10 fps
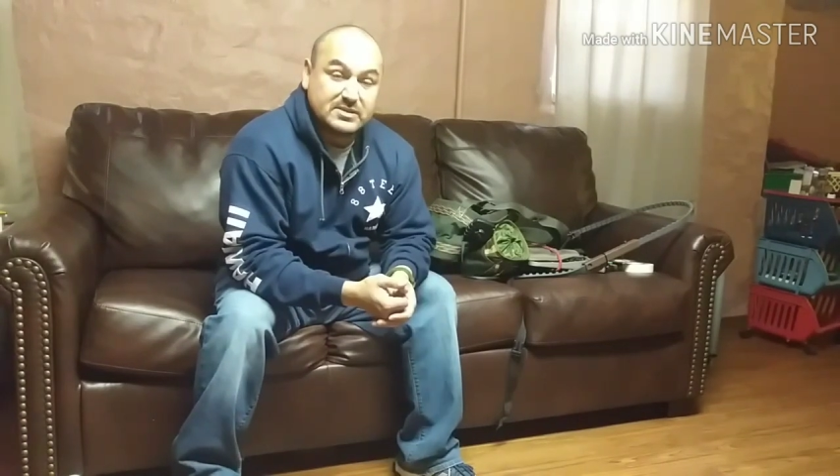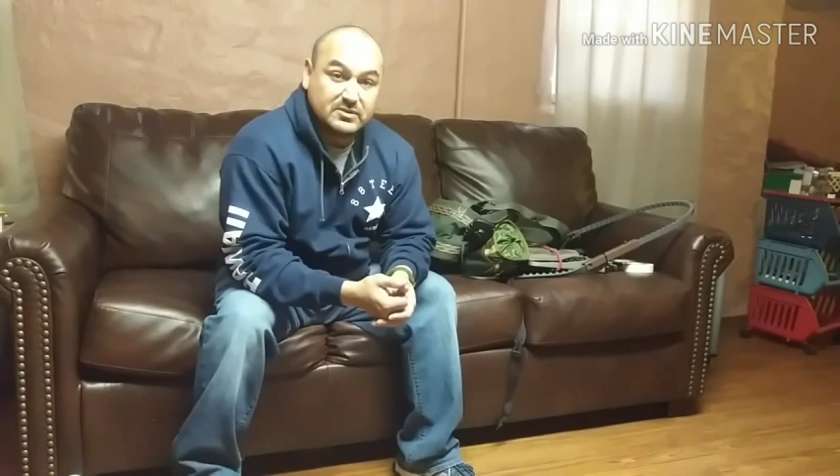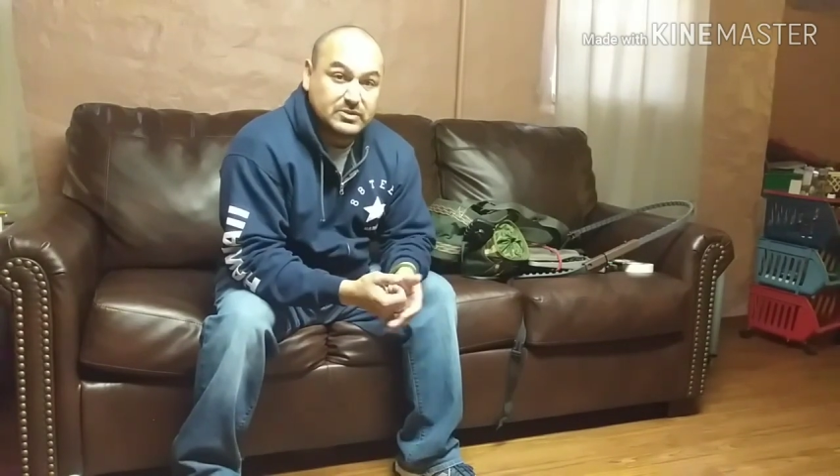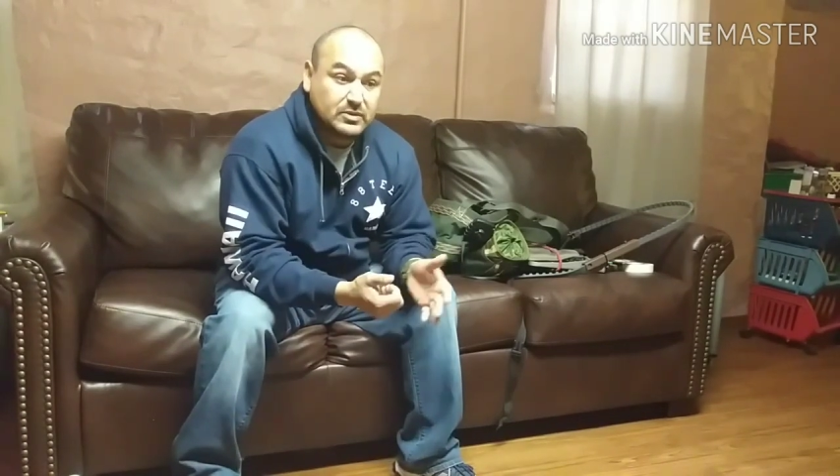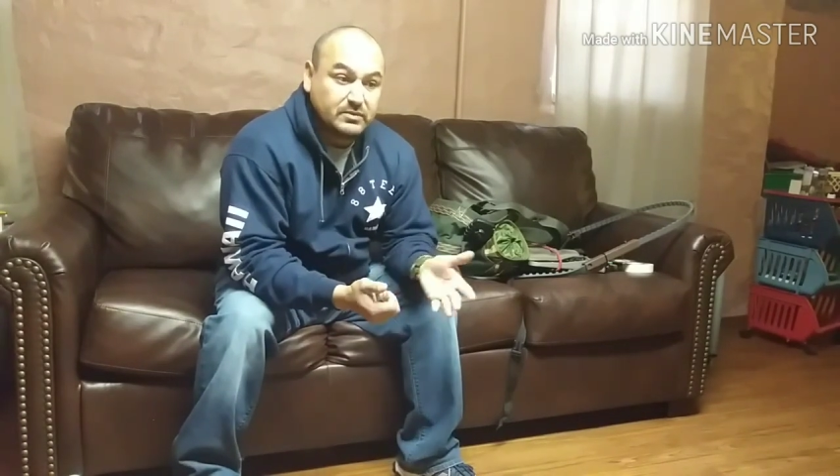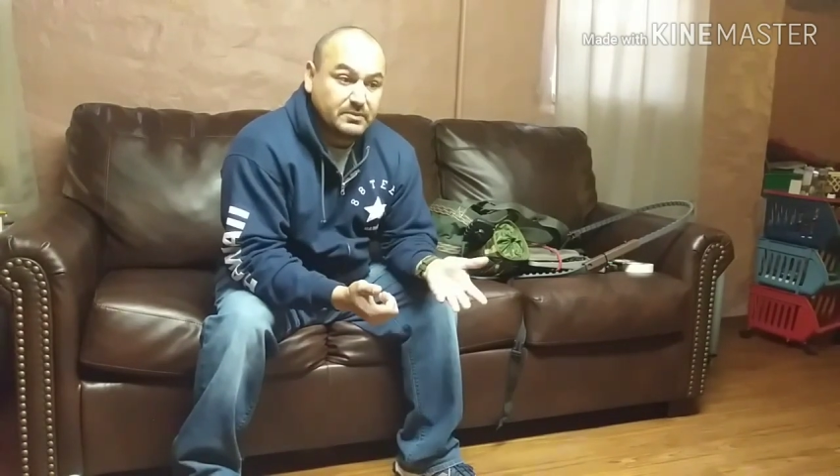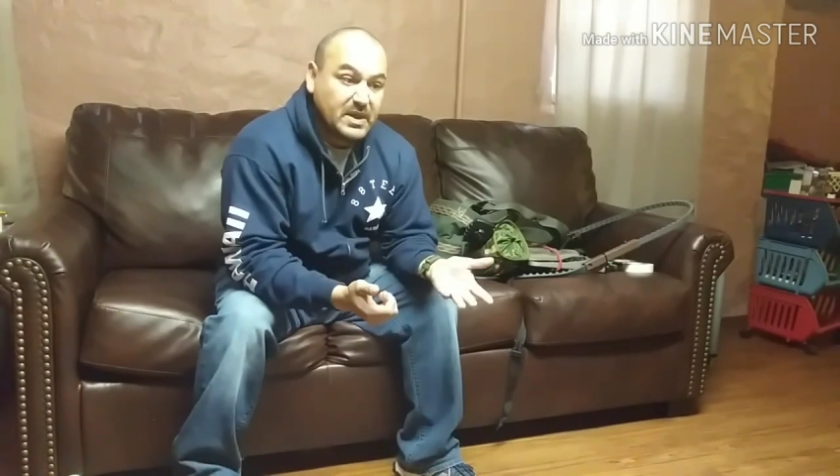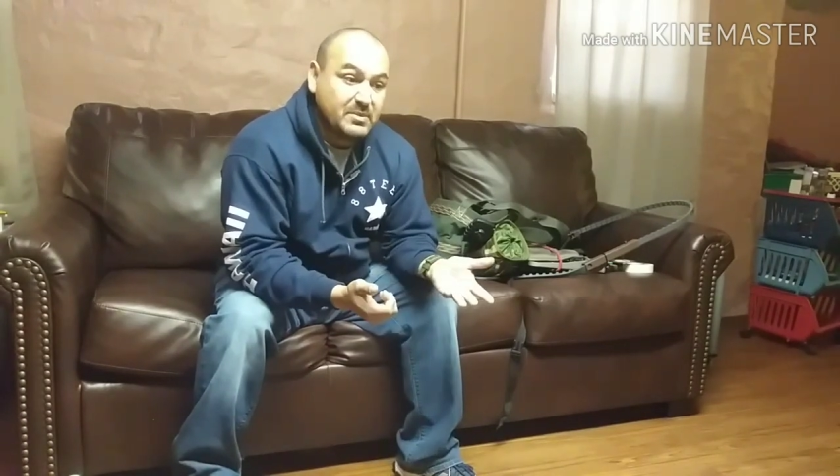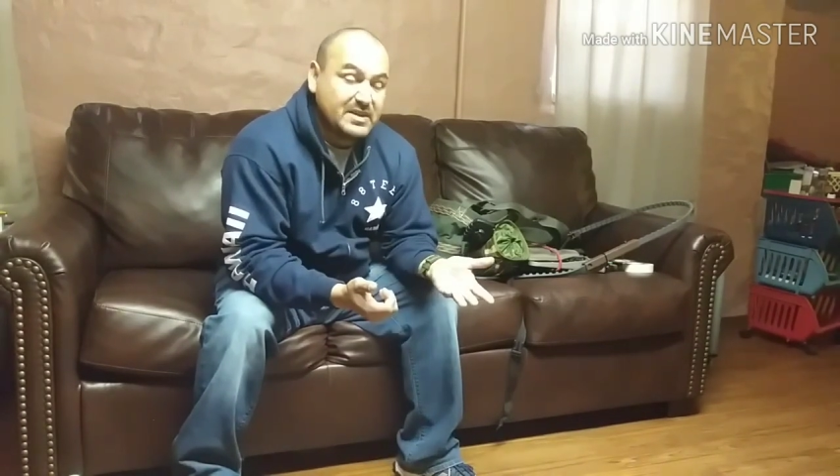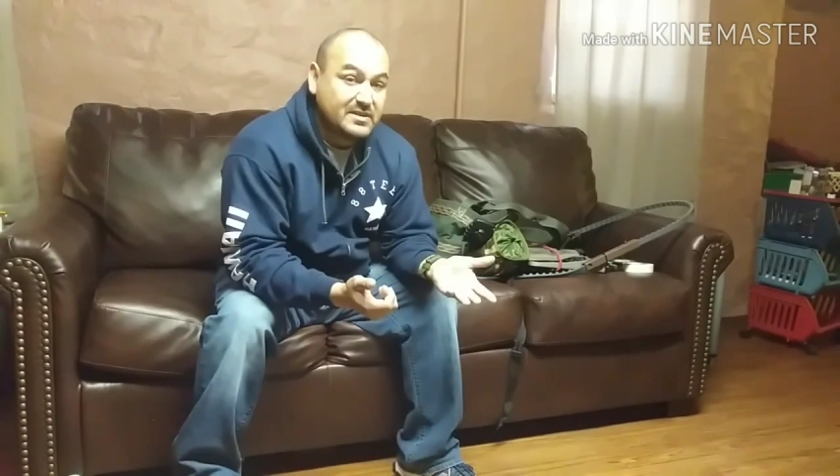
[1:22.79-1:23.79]
also
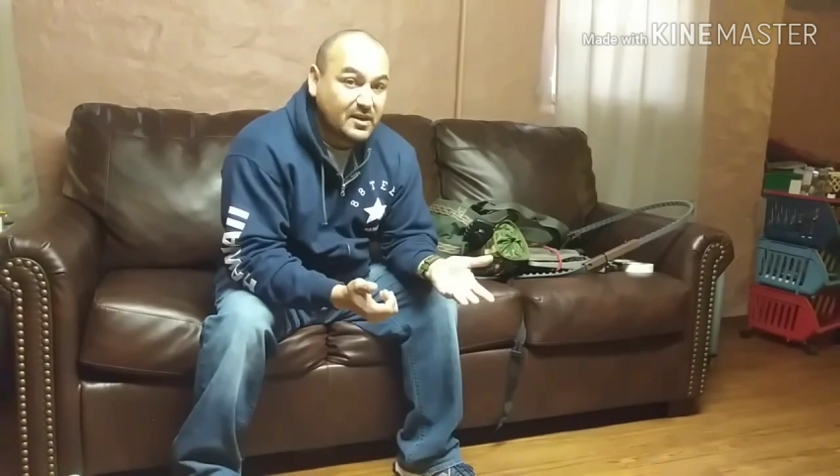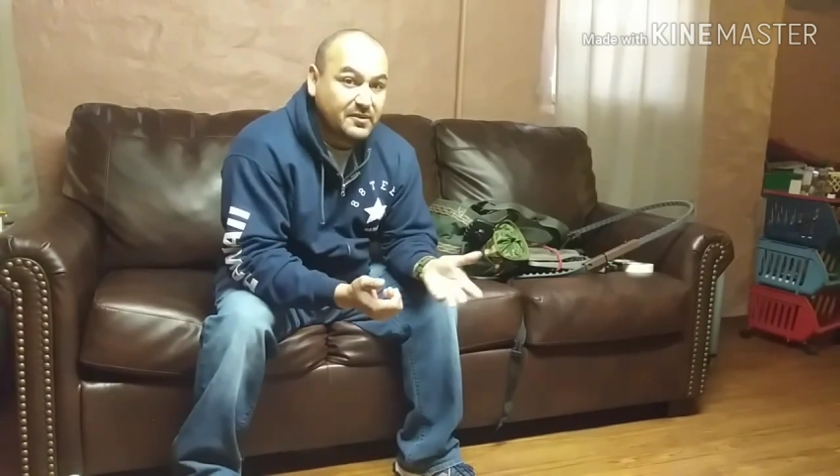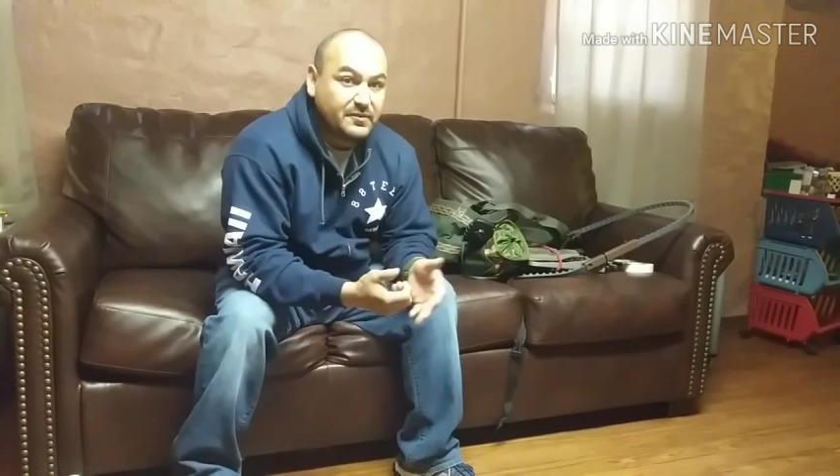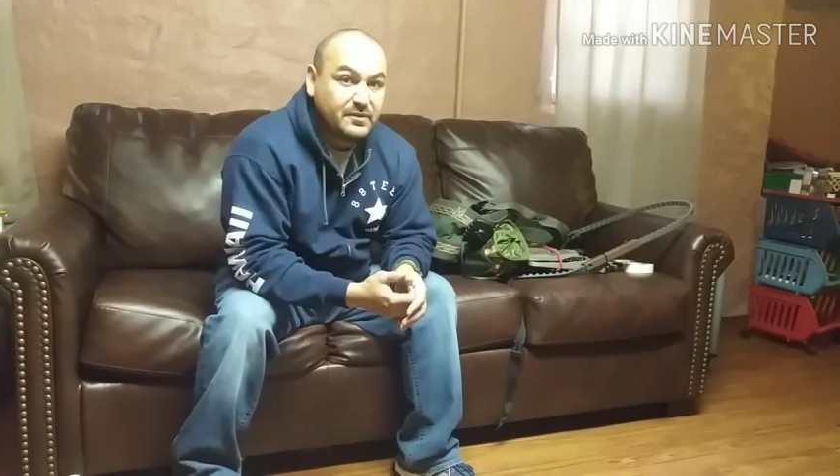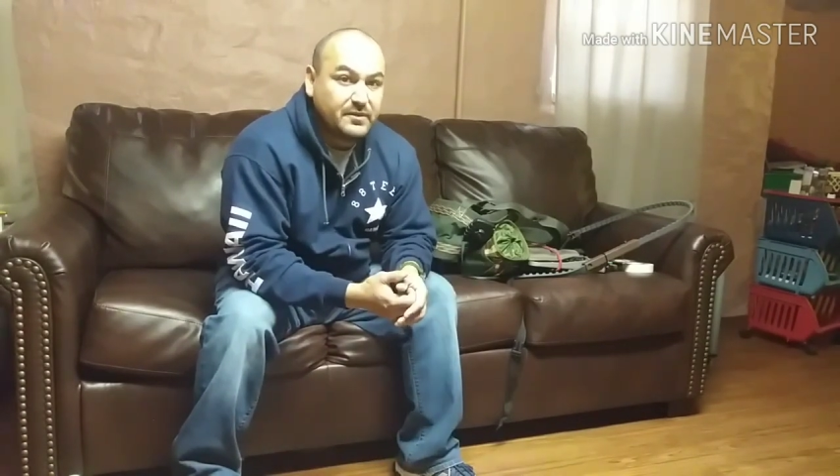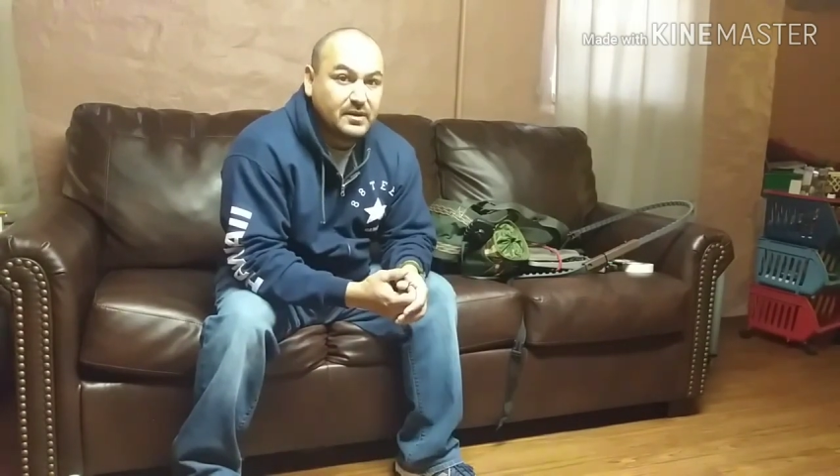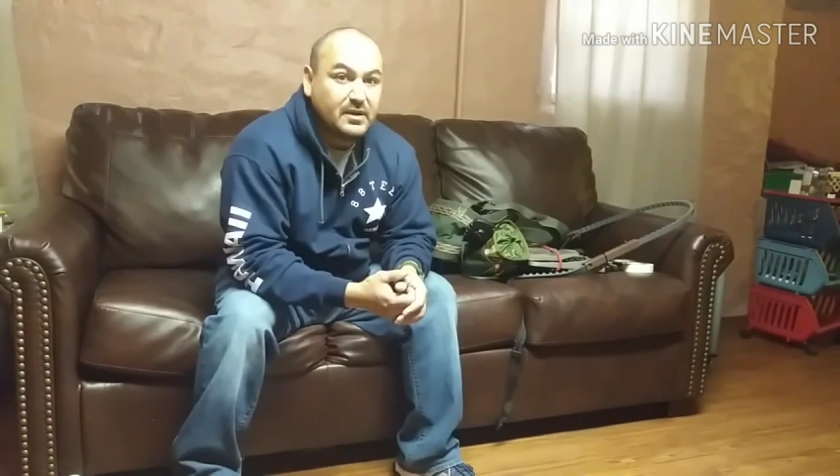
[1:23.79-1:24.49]
maybe tough,